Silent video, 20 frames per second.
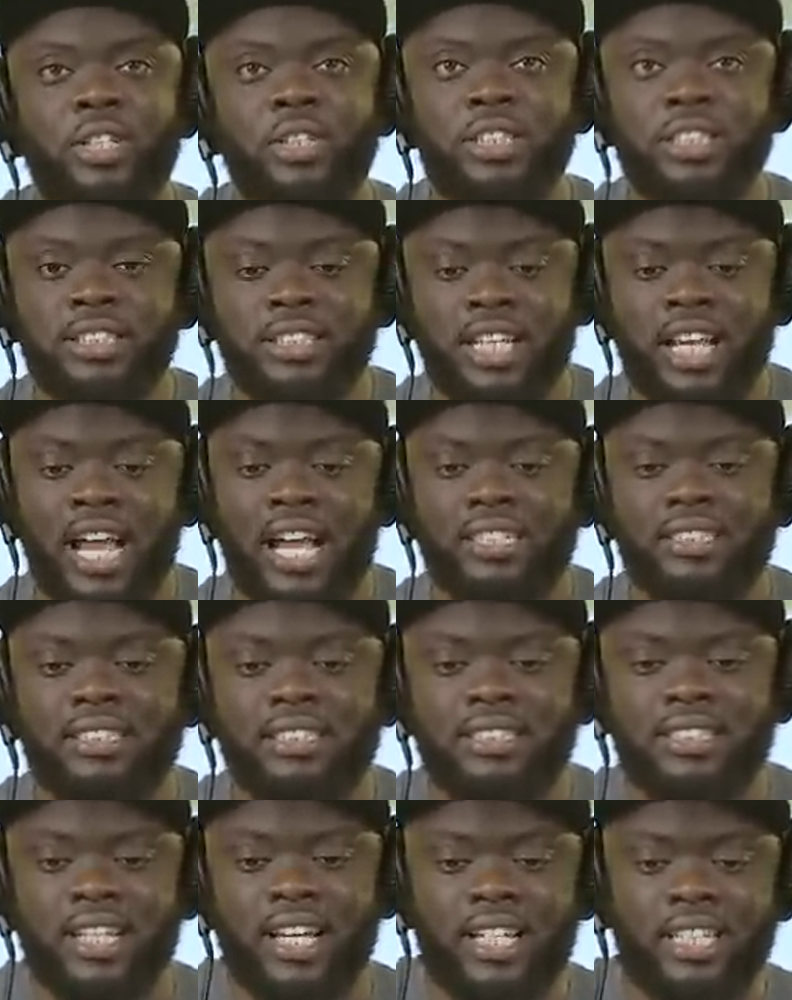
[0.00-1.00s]
You see, say, as
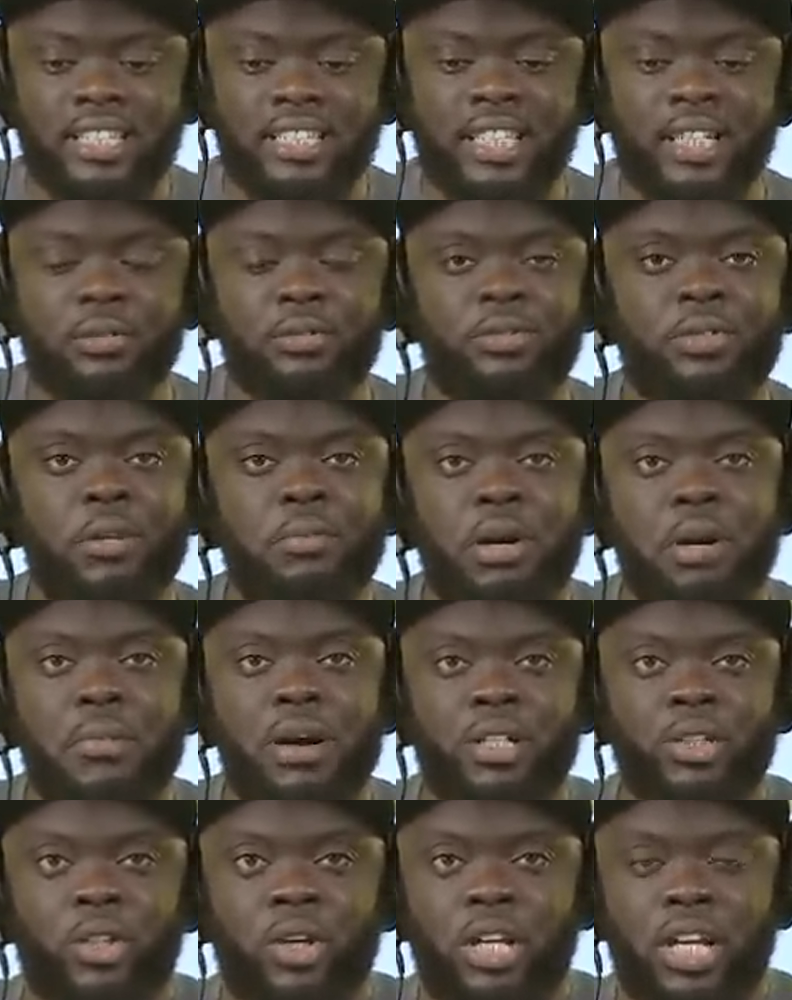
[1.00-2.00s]
he turn your name from
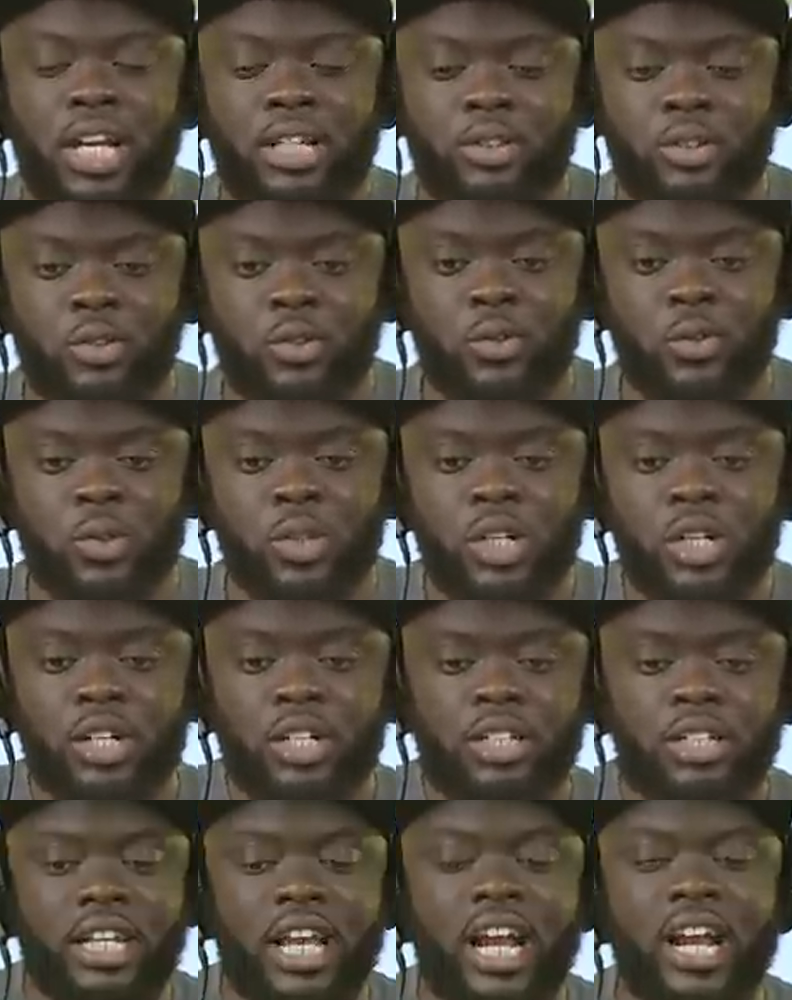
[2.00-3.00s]
Mama Dollarz to
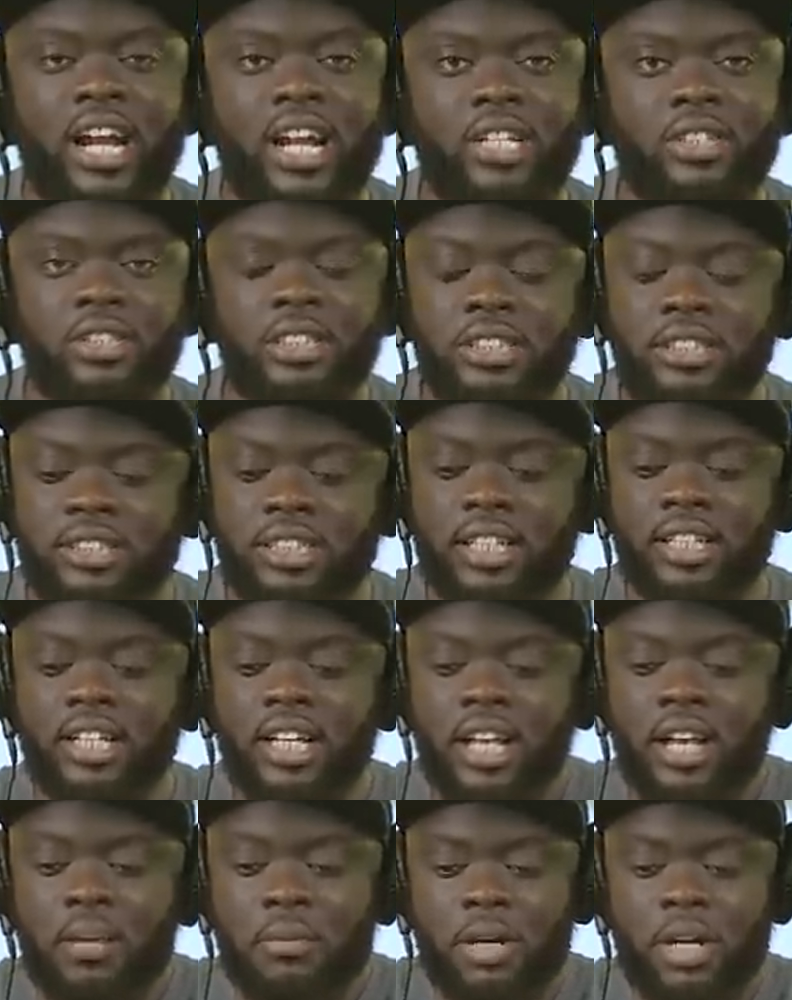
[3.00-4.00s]
Naira. And you see,
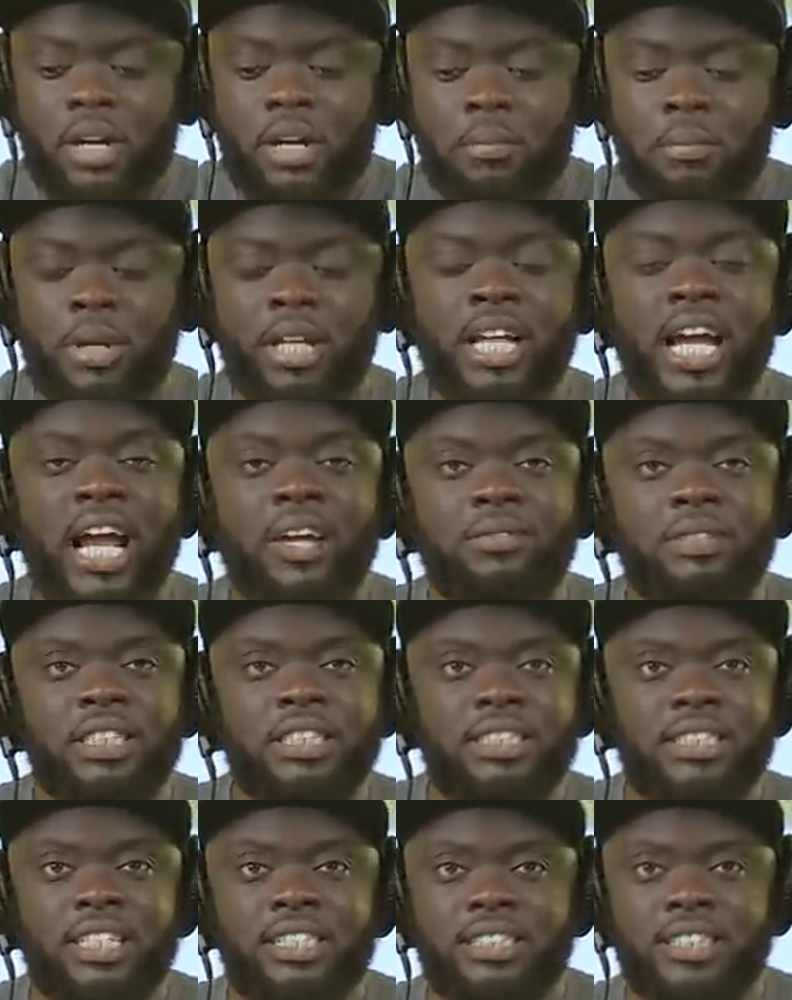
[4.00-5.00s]
Big Ivy
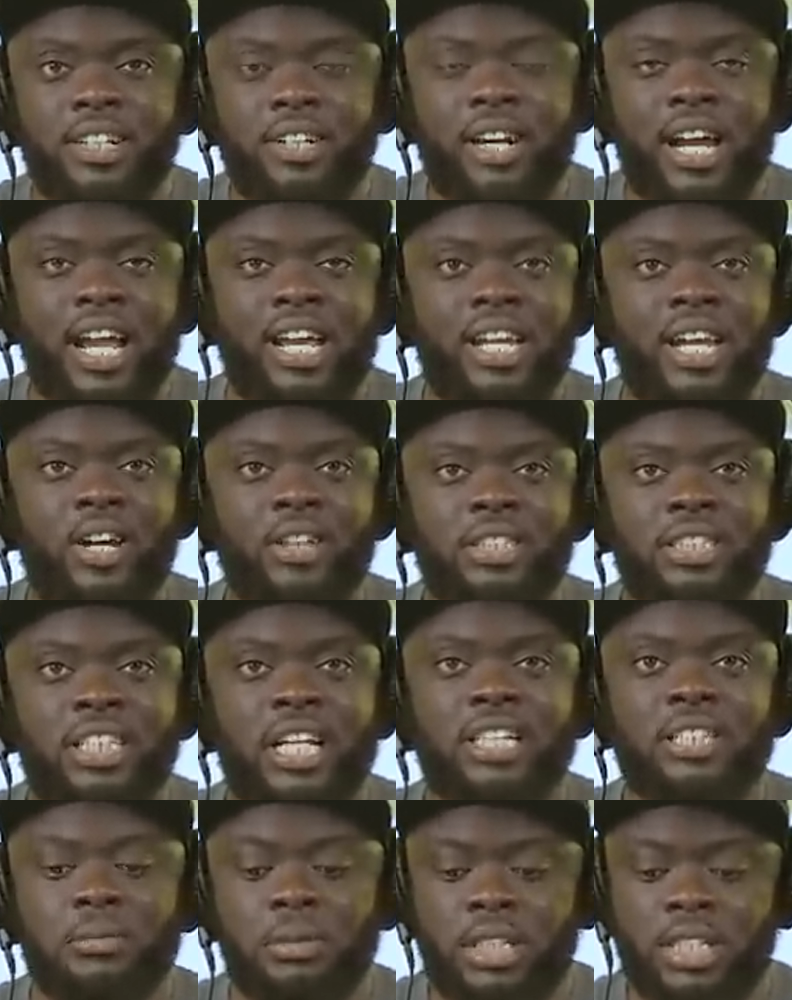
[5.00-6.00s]
saying, say, right now, she
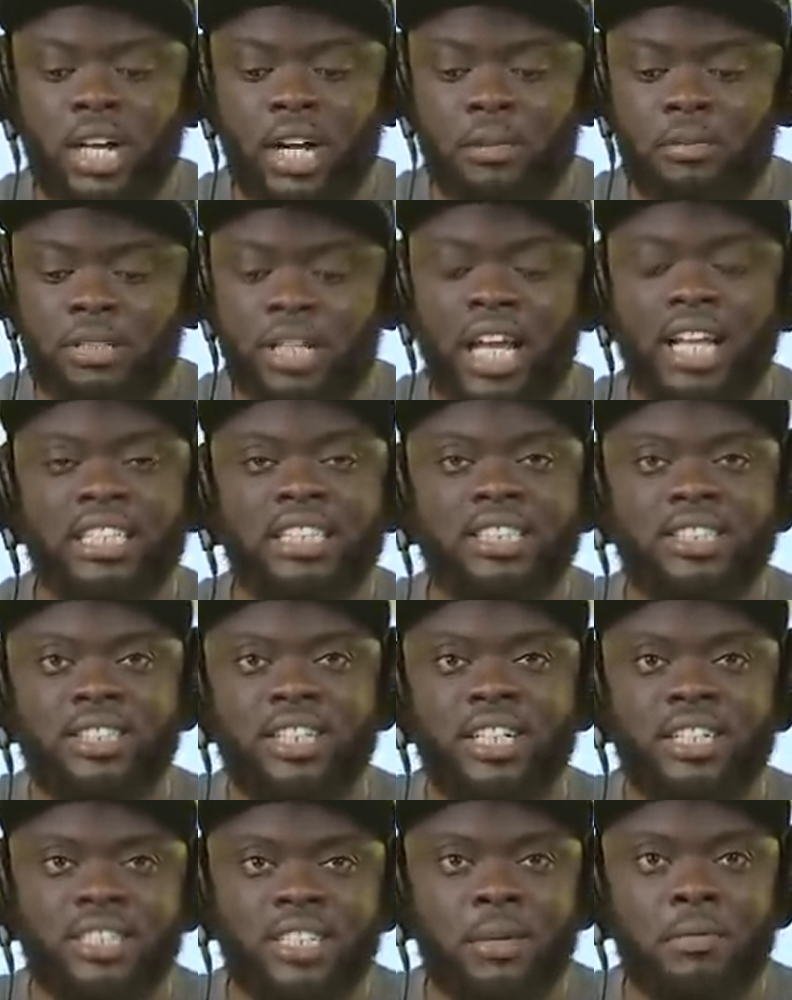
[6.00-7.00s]
has become
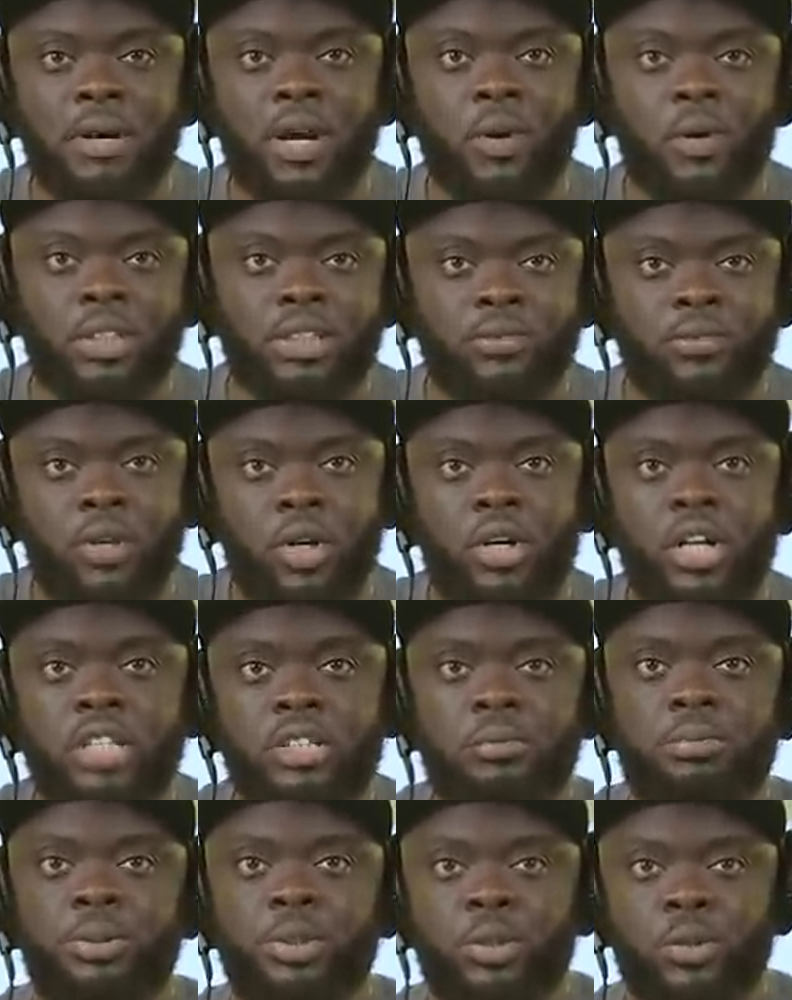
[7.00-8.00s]
Nigerian, the what?
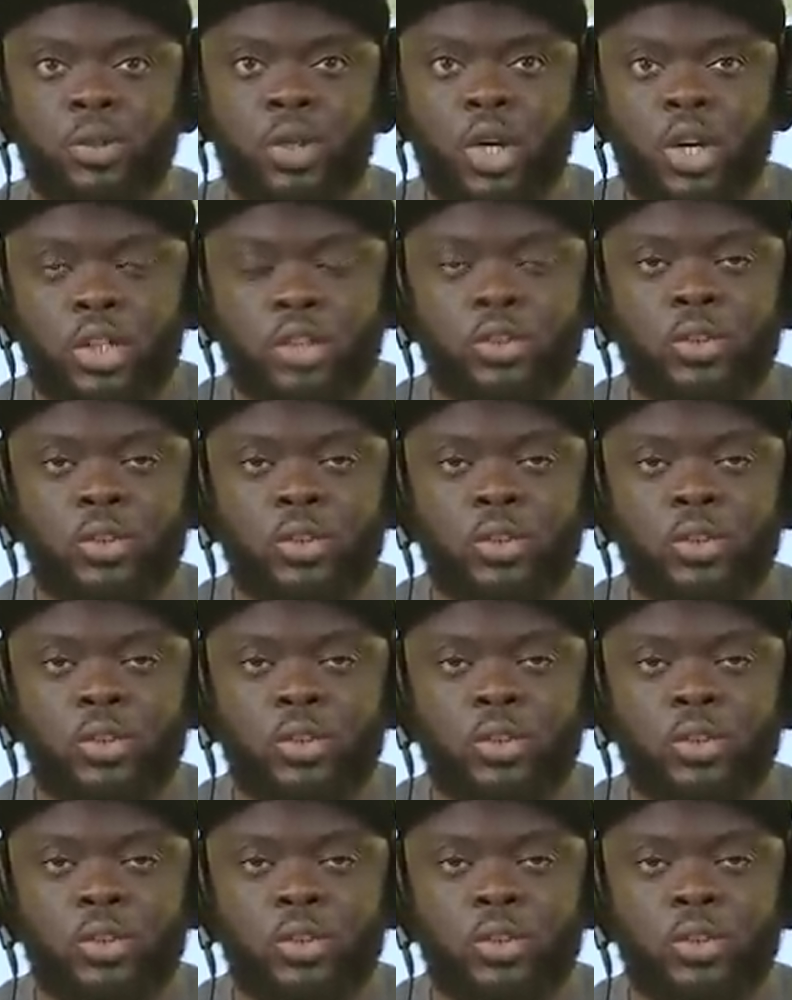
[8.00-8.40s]
Forest Brew.